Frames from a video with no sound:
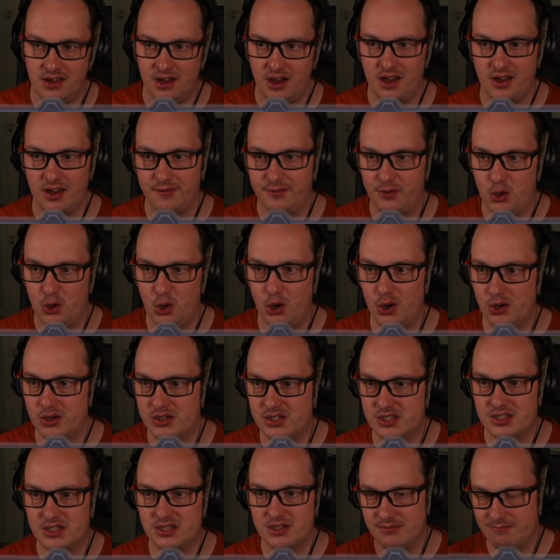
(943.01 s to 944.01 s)
I, of
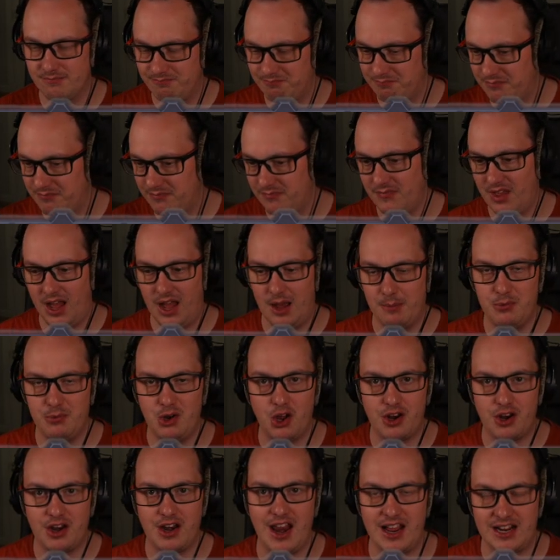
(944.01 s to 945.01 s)
course, I'm
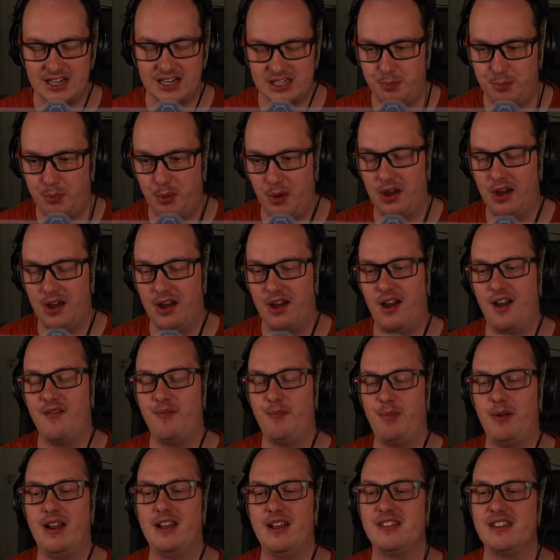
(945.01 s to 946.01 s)
not an expert.
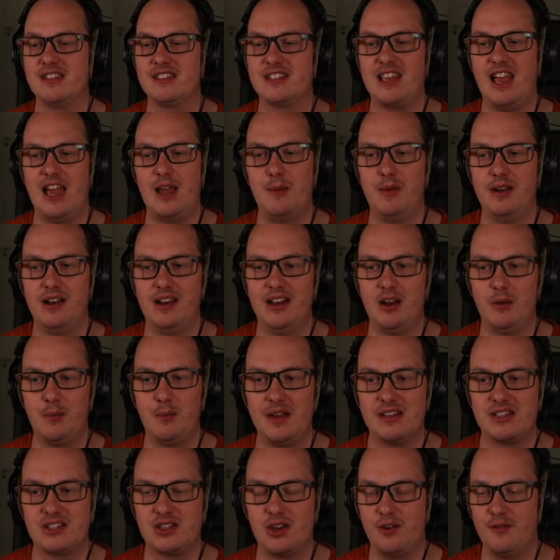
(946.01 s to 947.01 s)
I've played this game a little
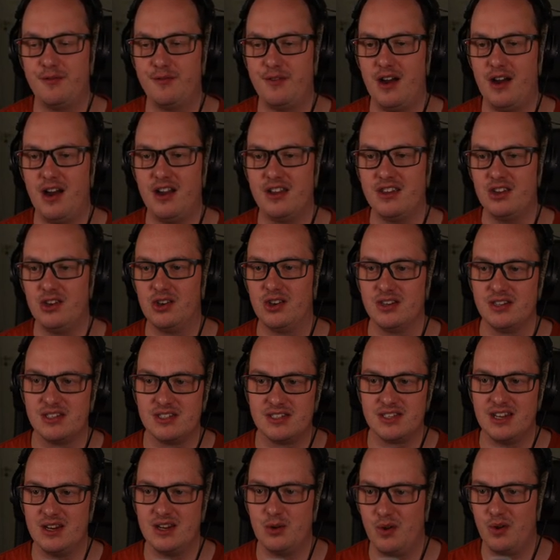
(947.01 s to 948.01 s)
bit so far. You can
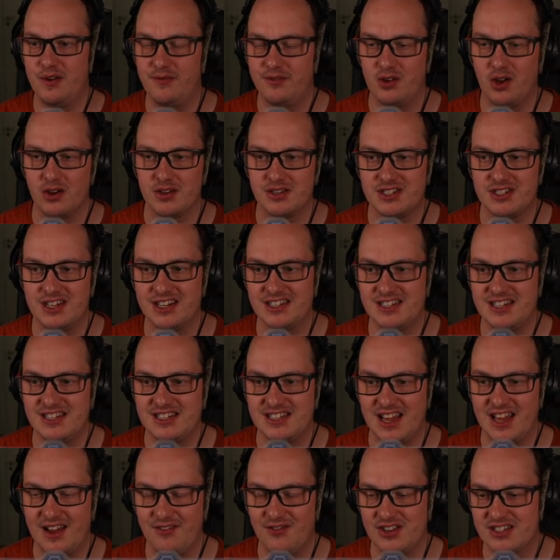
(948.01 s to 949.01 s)
see we've got
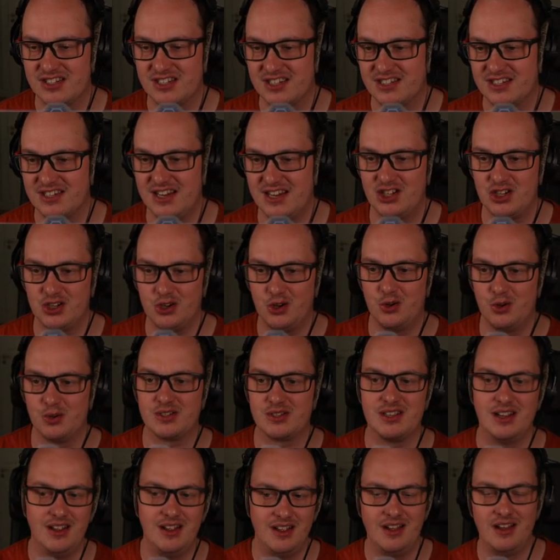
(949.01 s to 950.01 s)
67
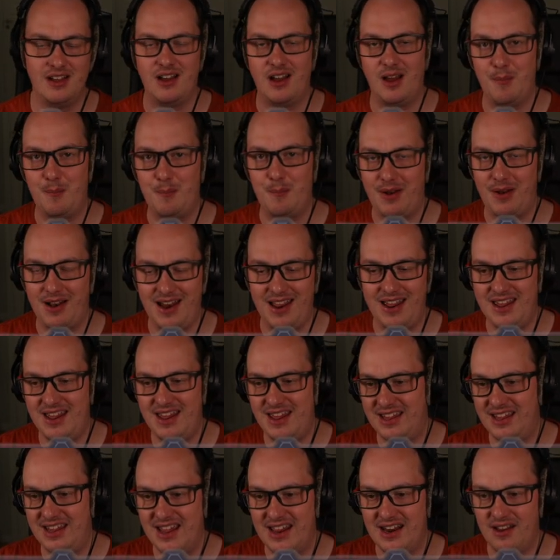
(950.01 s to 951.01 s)
sigils. I'm
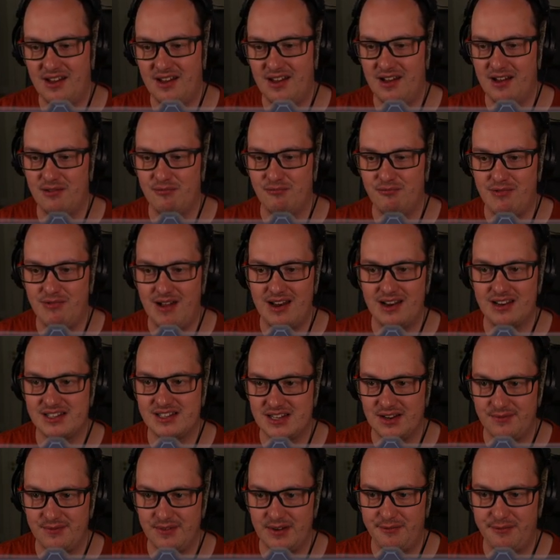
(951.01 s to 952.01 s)
playing in a
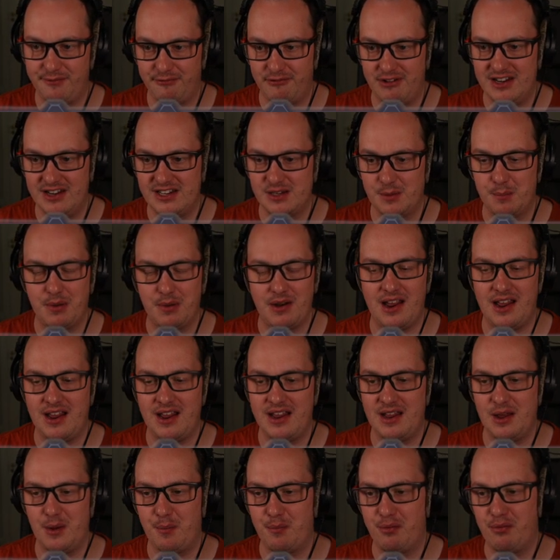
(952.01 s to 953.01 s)
relatively free to
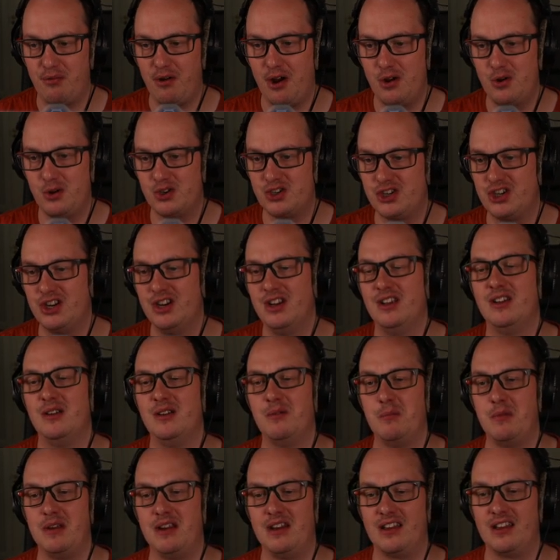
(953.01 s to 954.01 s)
play approach,
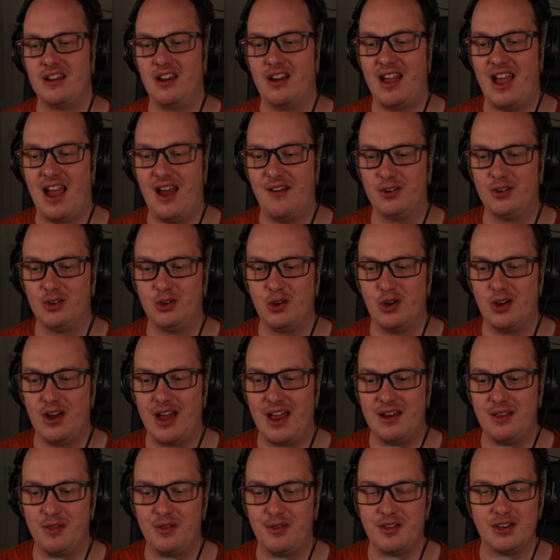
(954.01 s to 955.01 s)
meaning I haven't got
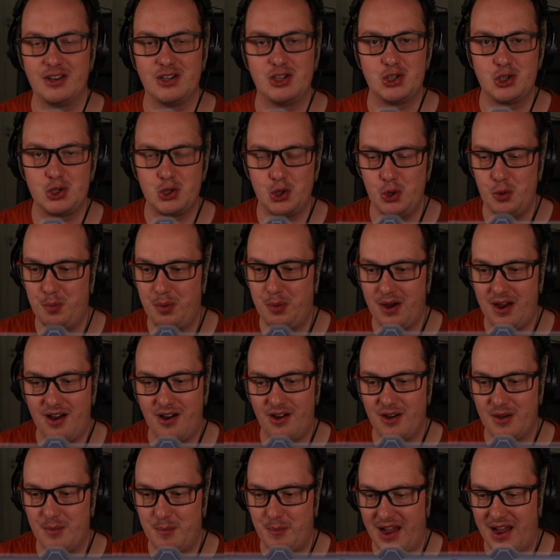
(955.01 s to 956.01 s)
anything super
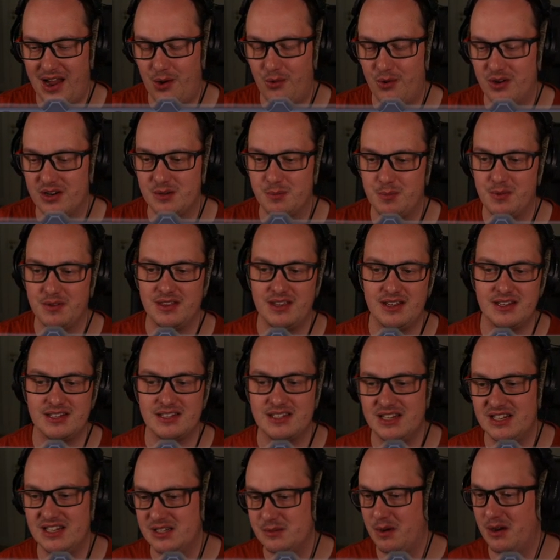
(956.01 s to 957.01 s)
high powered, but
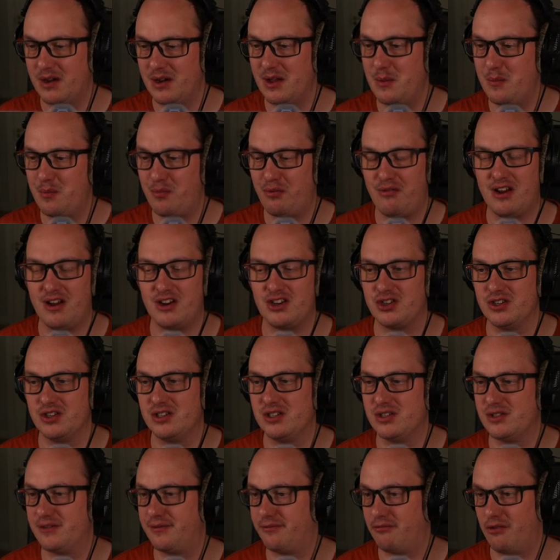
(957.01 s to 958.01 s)
this is my
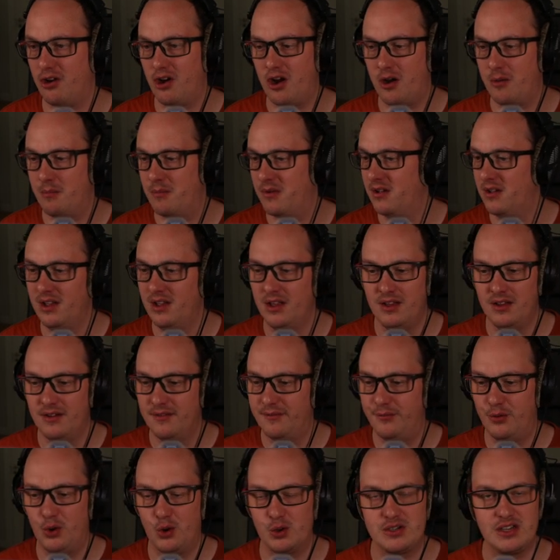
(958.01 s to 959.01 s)
impressions from
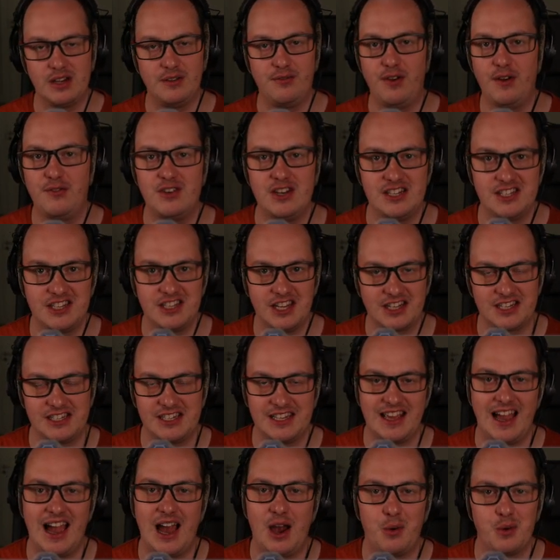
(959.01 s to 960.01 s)
40, 50,
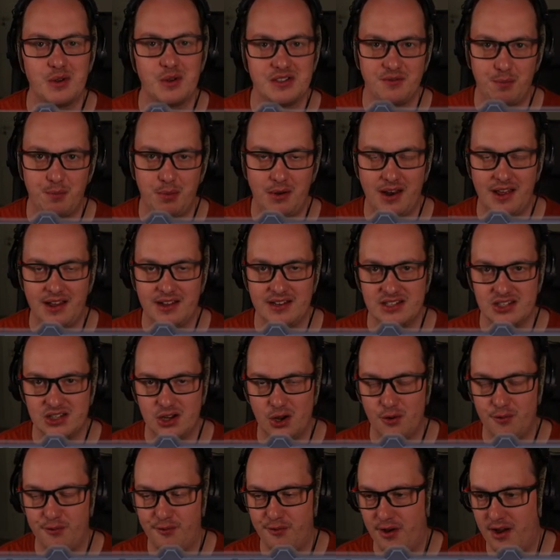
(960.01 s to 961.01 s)
60 hours of play
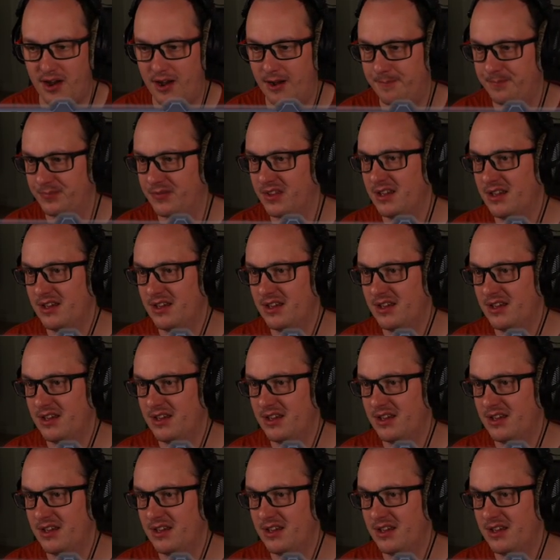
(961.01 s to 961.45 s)
so far.